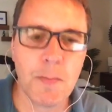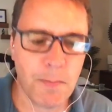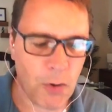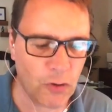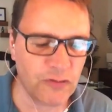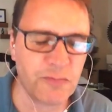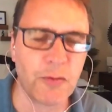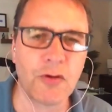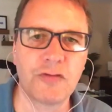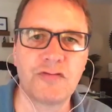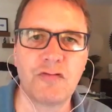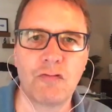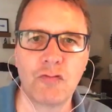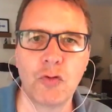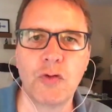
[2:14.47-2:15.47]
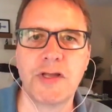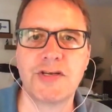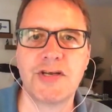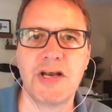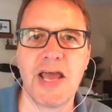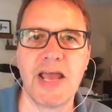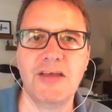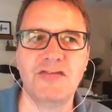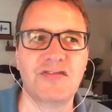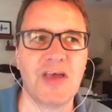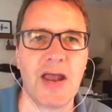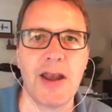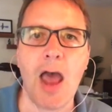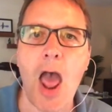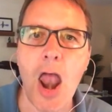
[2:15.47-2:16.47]
Boasberg's ruling today
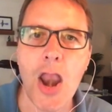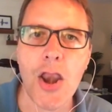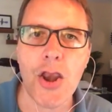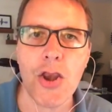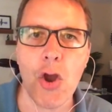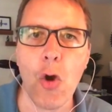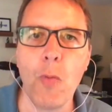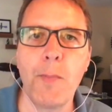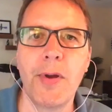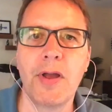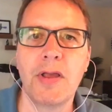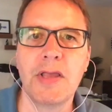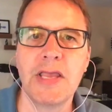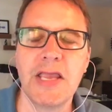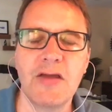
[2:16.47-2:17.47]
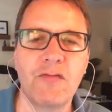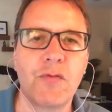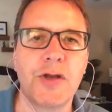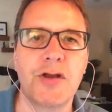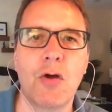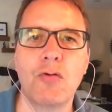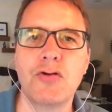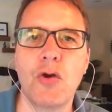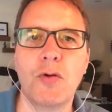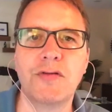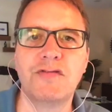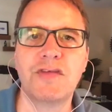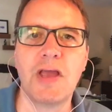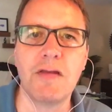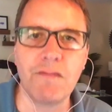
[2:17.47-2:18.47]
said, nope, if we don't know
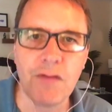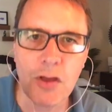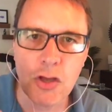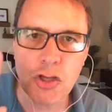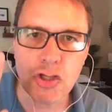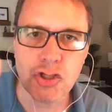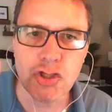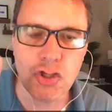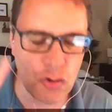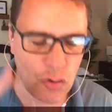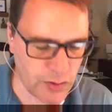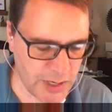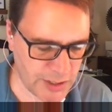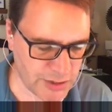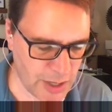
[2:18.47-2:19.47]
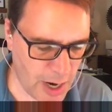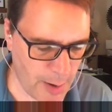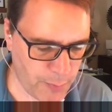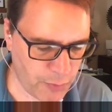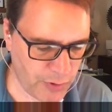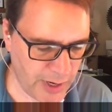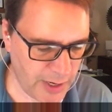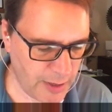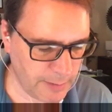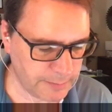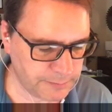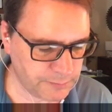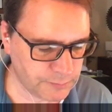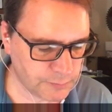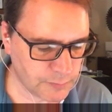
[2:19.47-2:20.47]
it's safe, you don't get to operate it.
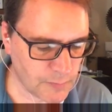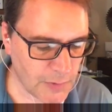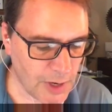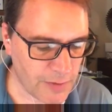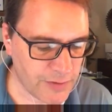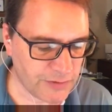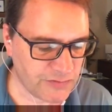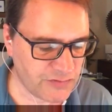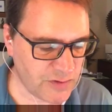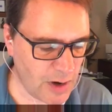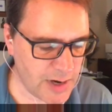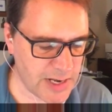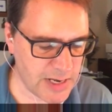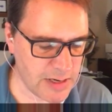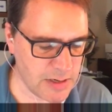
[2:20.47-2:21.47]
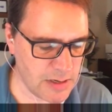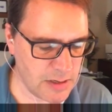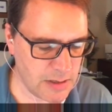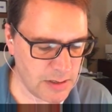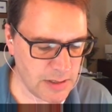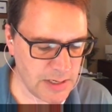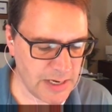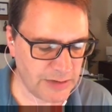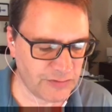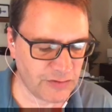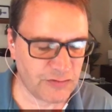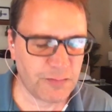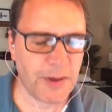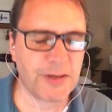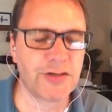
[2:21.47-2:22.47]
The study is
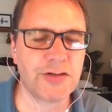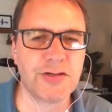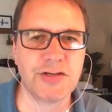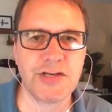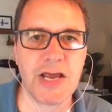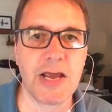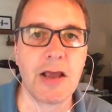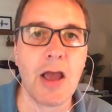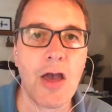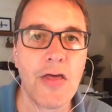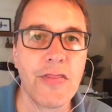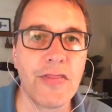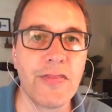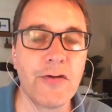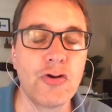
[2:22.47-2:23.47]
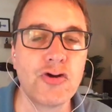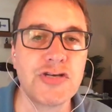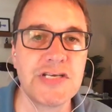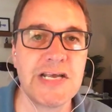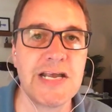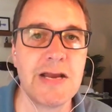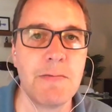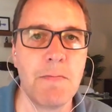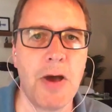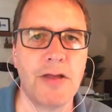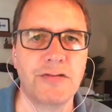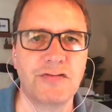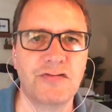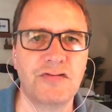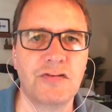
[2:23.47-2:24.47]
expected to take thirteen
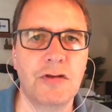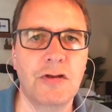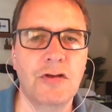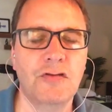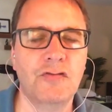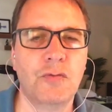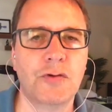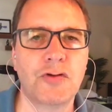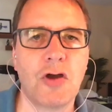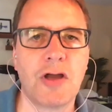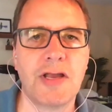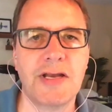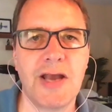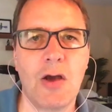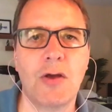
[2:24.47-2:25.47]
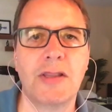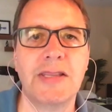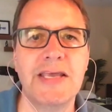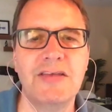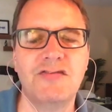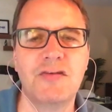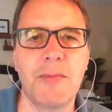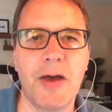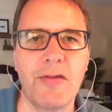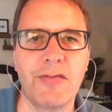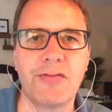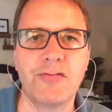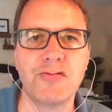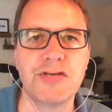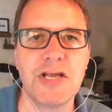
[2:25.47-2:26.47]
months. So we're talking now at least about
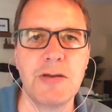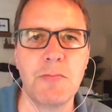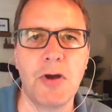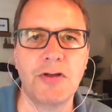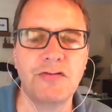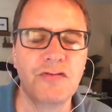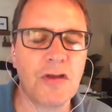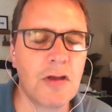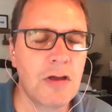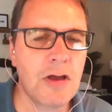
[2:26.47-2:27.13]
thirteen months